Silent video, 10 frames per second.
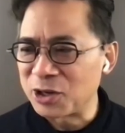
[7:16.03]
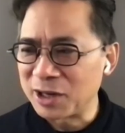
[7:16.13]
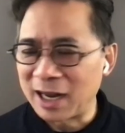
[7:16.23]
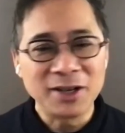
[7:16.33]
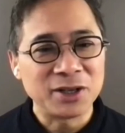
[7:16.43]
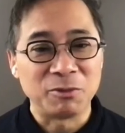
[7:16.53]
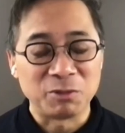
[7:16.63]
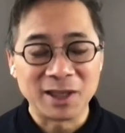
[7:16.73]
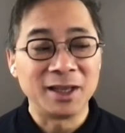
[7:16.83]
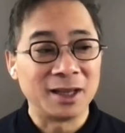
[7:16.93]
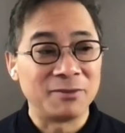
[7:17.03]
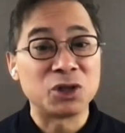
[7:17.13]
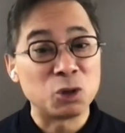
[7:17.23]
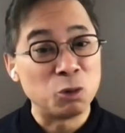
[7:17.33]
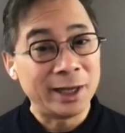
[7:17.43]
I actually really love
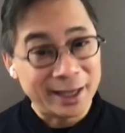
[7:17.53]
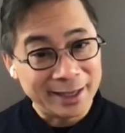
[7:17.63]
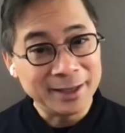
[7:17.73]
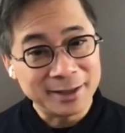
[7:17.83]
squid ink.